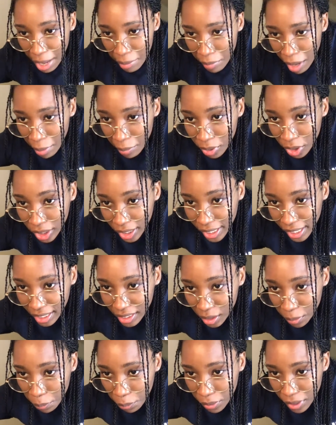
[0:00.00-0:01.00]
I'm looking at
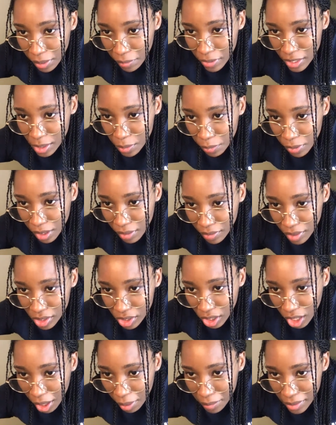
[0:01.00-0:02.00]
the previous
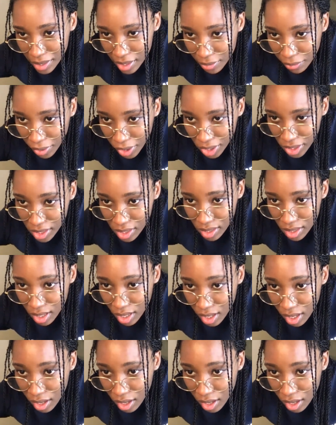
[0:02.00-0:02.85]
comments first.